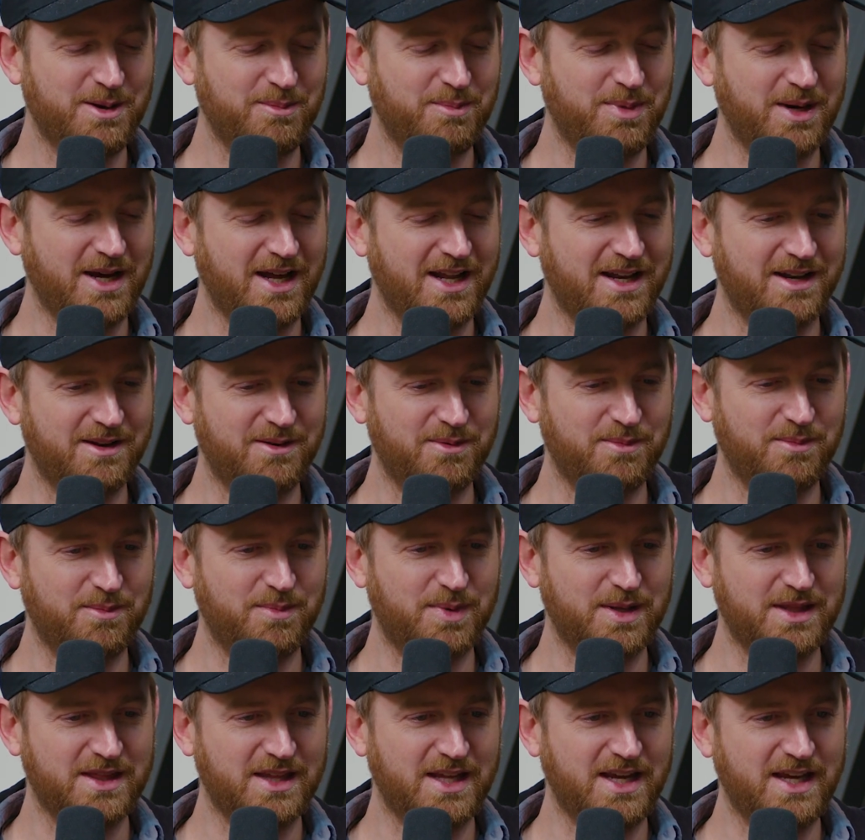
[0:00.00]
but
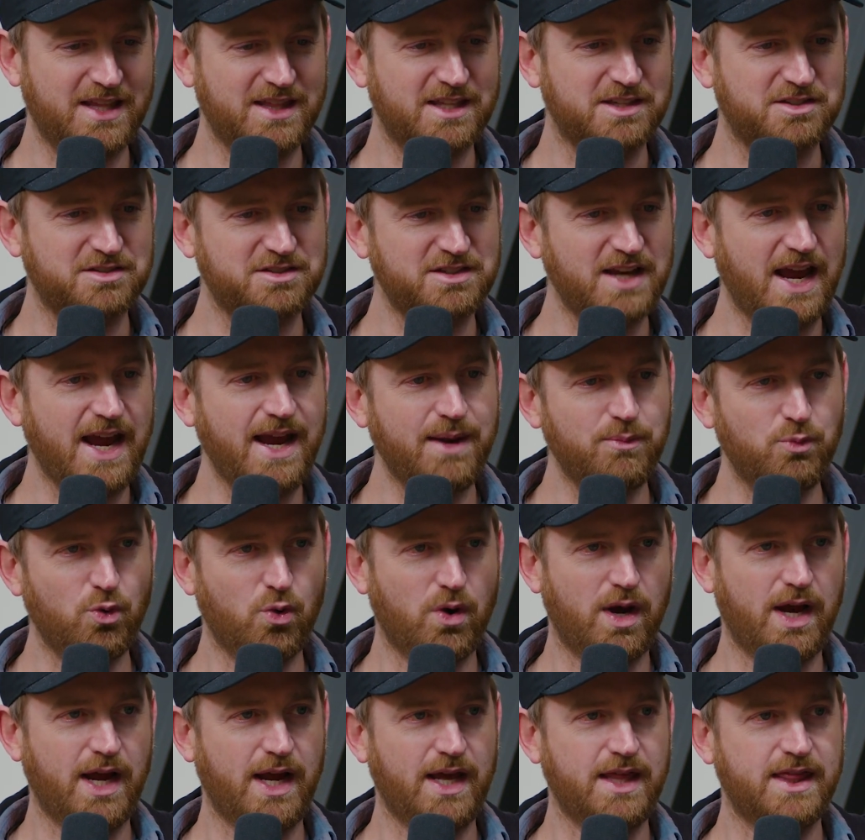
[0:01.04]
in the same
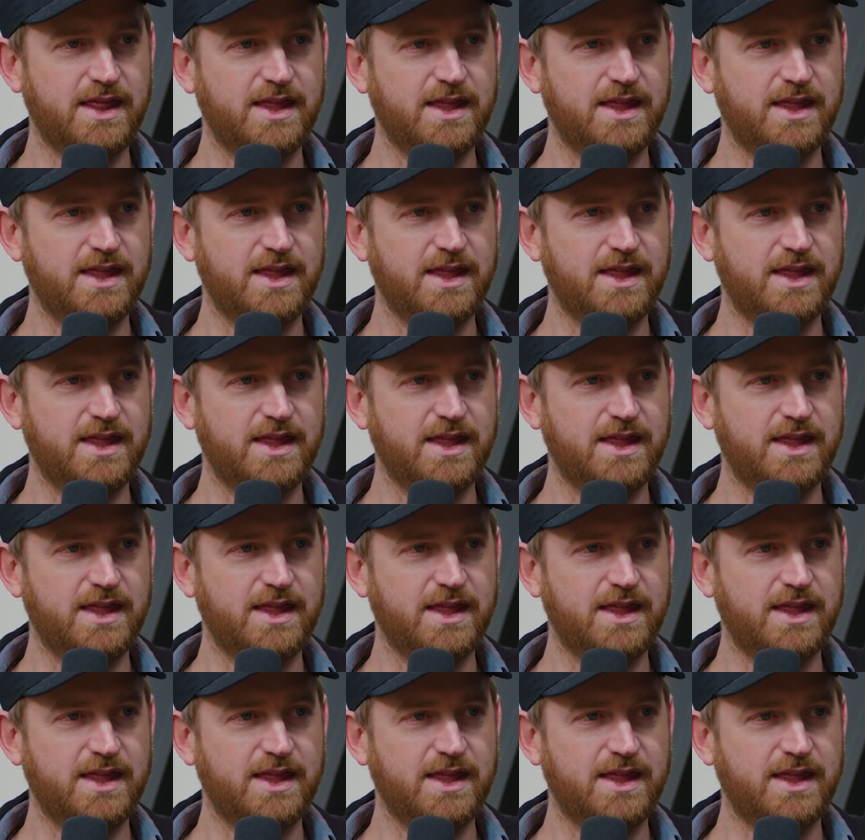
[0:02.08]
way,